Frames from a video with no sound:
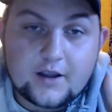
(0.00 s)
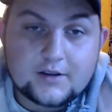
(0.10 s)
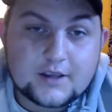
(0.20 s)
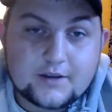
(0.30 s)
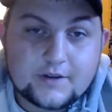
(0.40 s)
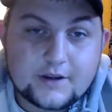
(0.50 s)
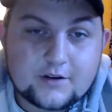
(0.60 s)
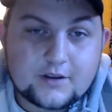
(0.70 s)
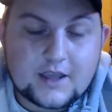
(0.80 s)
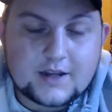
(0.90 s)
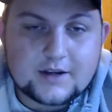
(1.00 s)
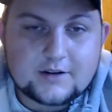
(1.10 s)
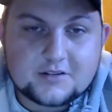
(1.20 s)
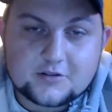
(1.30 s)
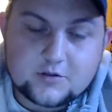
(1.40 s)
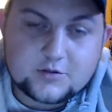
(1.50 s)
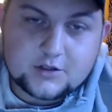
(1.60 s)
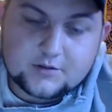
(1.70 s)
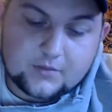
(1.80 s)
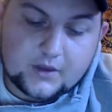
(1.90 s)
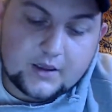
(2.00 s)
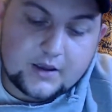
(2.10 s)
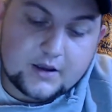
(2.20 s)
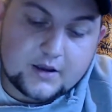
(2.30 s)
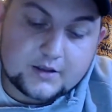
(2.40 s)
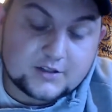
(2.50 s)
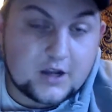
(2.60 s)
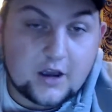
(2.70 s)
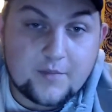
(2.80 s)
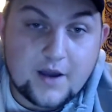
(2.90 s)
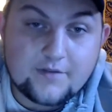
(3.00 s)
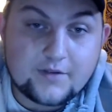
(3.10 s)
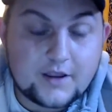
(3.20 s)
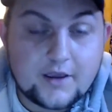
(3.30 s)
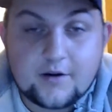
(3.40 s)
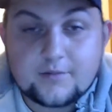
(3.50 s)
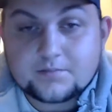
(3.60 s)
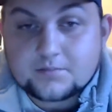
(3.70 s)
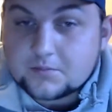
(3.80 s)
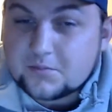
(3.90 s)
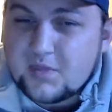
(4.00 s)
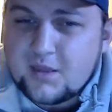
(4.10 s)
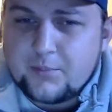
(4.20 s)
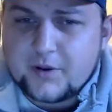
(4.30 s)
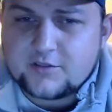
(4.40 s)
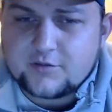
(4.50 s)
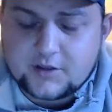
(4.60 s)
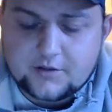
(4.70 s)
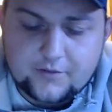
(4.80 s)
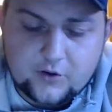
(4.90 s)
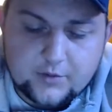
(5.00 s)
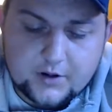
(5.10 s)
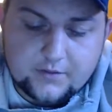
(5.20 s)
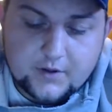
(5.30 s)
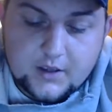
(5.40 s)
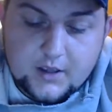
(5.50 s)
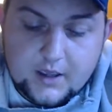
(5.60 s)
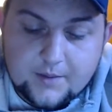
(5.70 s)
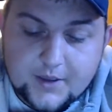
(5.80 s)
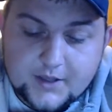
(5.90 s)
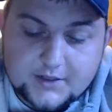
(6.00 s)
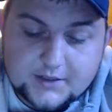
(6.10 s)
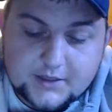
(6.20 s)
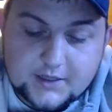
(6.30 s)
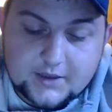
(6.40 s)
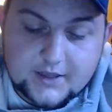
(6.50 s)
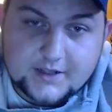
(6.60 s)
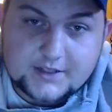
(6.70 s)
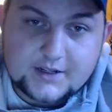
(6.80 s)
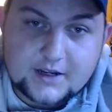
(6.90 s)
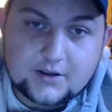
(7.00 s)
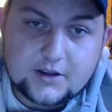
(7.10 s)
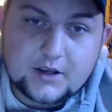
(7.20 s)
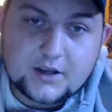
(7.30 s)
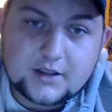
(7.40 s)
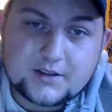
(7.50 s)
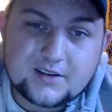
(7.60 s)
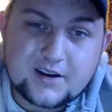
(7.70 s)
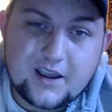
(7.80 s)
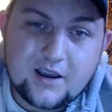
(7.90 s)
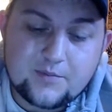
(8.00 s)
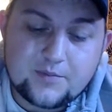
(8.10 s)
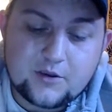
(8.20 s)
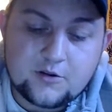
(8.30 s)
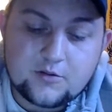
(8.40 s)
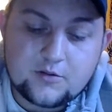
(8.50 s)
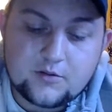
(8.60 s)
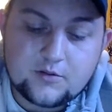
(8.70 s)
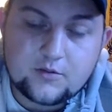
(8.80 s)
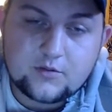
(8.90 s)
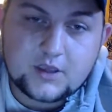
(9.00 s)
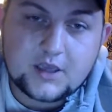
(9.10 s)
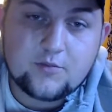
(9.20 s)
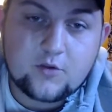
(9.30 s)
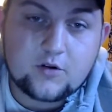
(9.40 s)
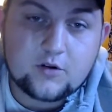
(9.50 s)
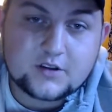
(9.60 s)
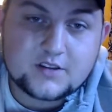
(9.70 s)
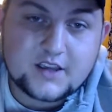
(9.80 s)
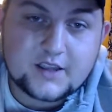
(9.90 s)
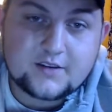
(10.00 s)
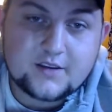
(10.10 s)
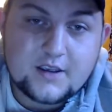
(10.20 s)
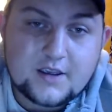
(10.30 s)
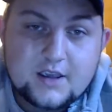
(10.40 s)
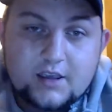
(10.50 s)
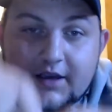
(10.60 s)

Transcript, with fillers: link a video to that down in the description. It's not my video, but it's really informative. And basically that Snell knot is going to help you get more hook sets and get